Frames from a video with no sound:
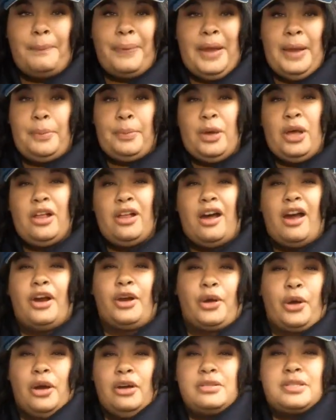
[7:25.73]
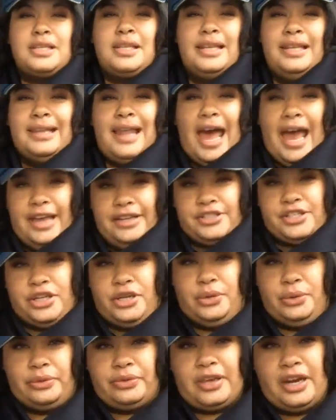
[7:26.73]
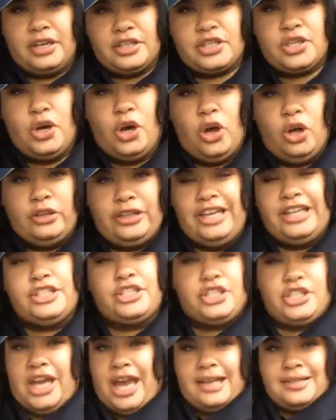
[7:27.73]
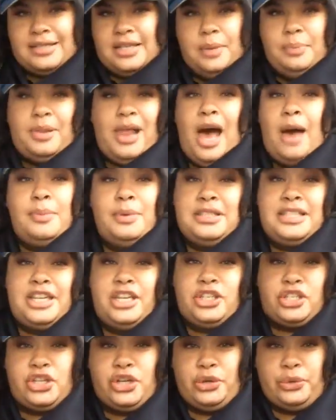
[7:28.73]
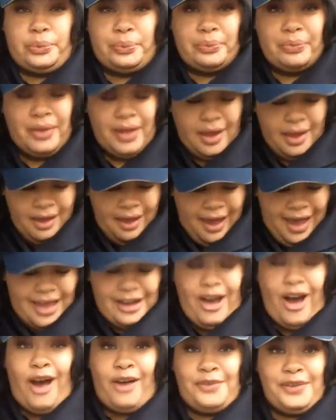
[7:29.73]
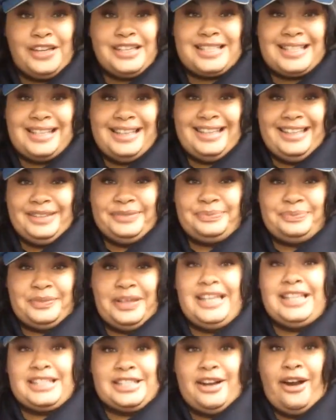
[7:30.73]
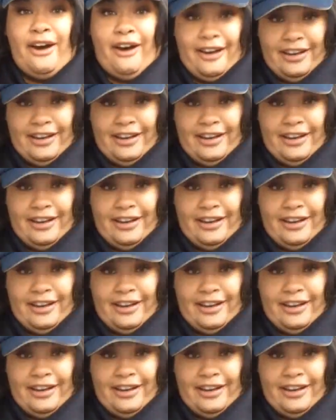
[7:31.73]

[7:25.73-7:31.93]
people are grossly lied to. They're told it's just a blob of tissue, and obviously it's